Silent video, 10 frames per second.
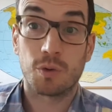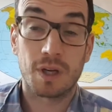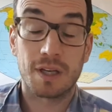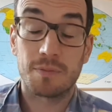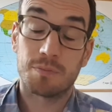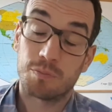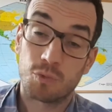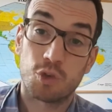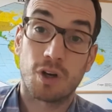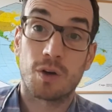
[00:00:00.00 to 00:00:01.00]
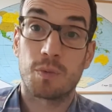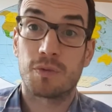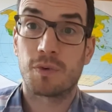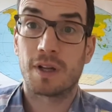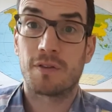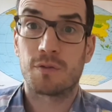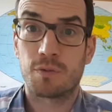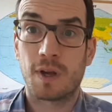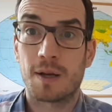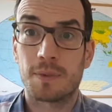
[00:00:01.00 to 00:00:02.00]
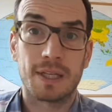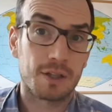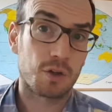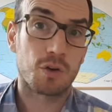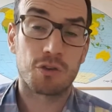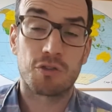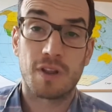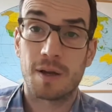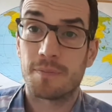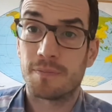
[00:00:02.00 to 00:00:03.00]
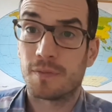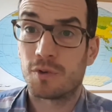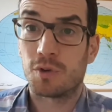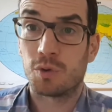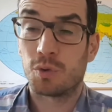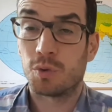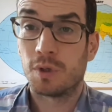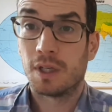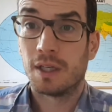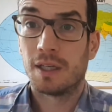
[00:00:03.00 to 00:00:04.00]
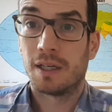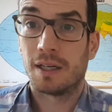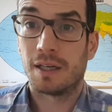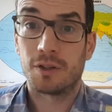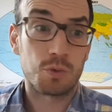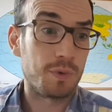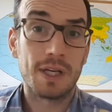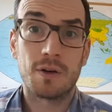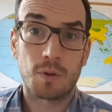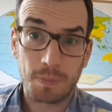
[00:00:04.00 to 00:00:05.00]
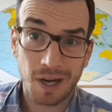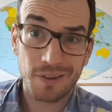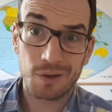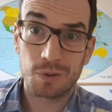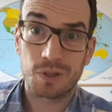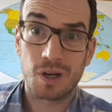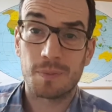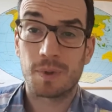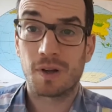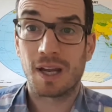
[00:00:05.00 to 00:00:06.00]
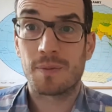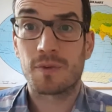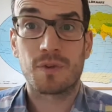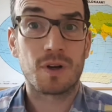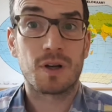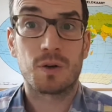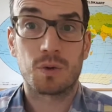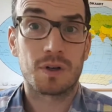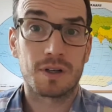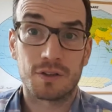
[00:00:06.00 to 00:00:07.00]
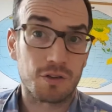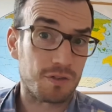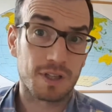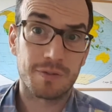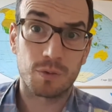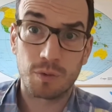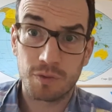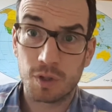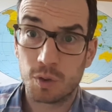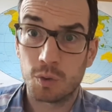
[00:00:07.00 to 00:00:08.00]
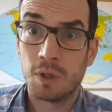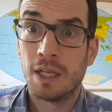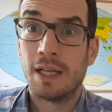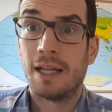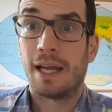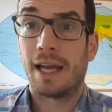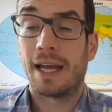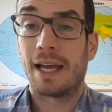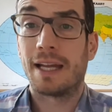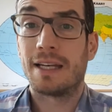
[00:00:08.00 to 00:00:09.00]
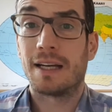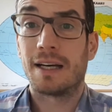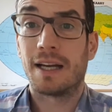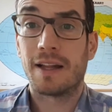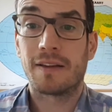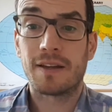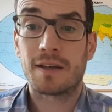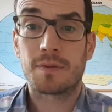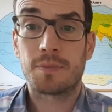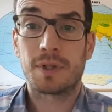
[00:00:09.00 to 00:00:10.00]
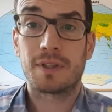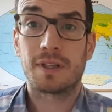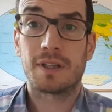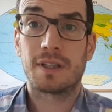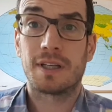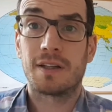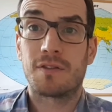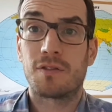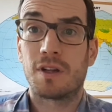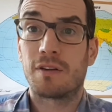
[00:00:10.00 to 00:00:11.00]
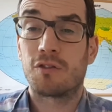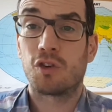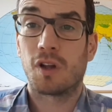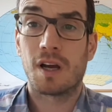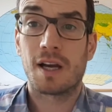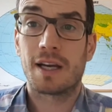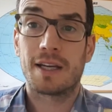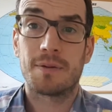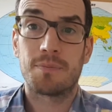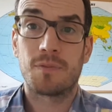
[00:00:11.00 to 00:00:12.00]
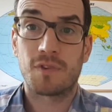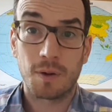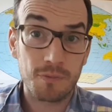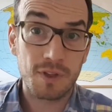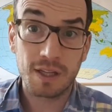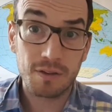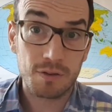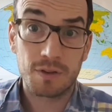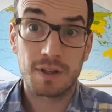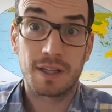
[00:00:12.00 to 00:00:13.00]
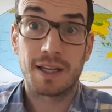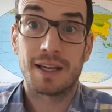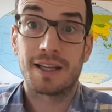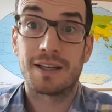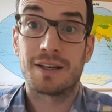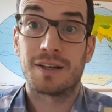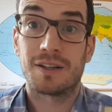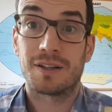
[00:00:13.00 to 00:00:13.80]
enjoyed it, shared it with friends and family, encouraged them to read it or buy their own copy on Amazon, or just leave a review. And that's it. But it's July something, and